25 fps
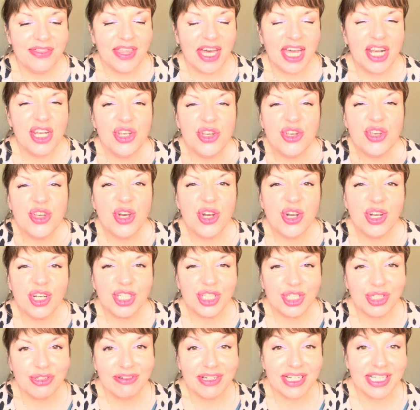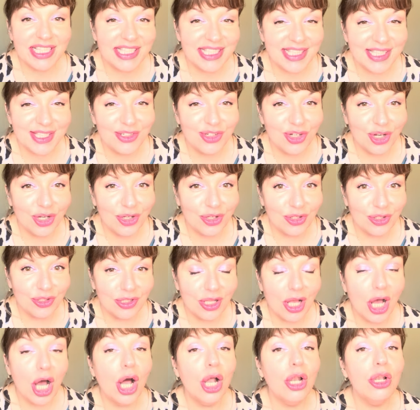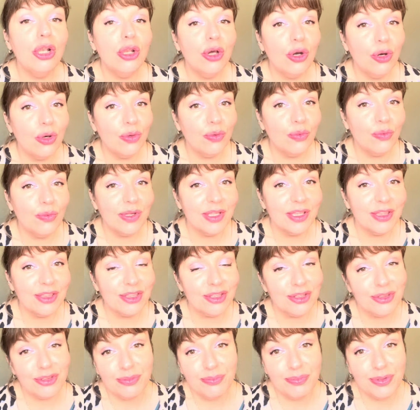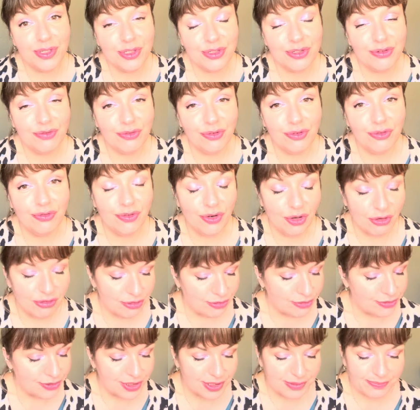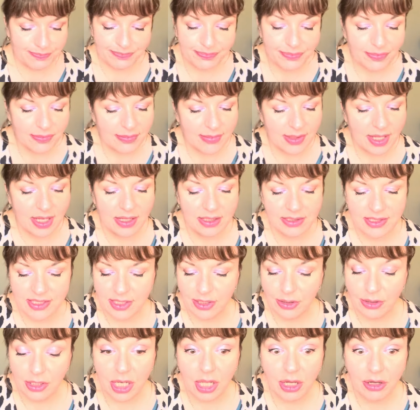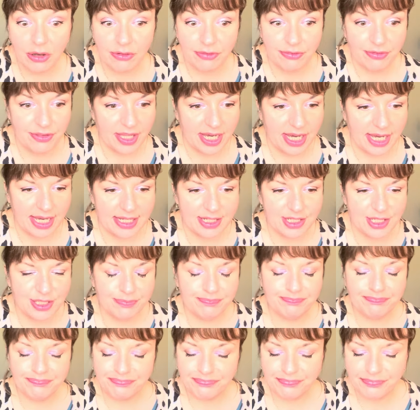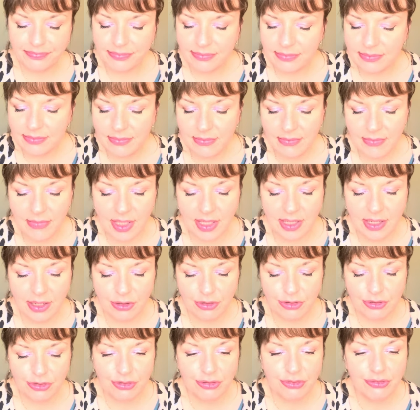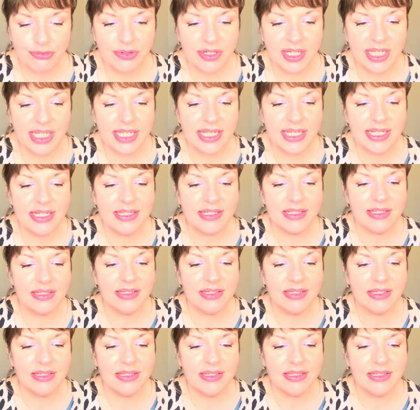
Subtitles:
nurturing snuggle along with the beautiful florals. So love that. Now, Creed